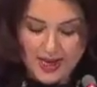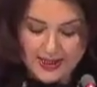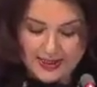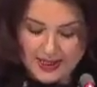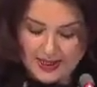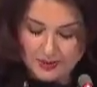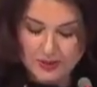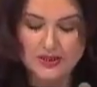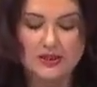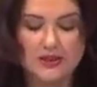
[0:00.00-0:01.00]
as can
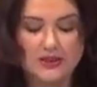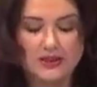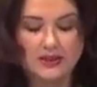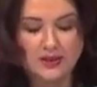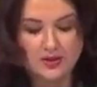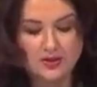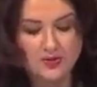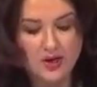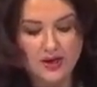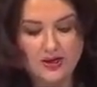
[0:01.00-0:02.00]
be seen in the
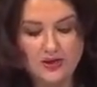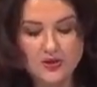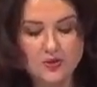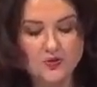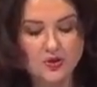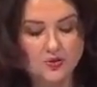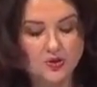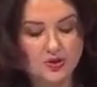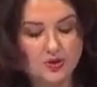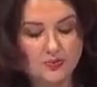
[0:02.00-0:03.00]
rise of
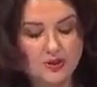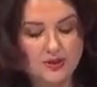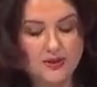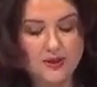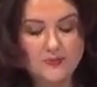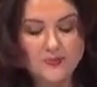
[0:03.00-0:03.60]
social media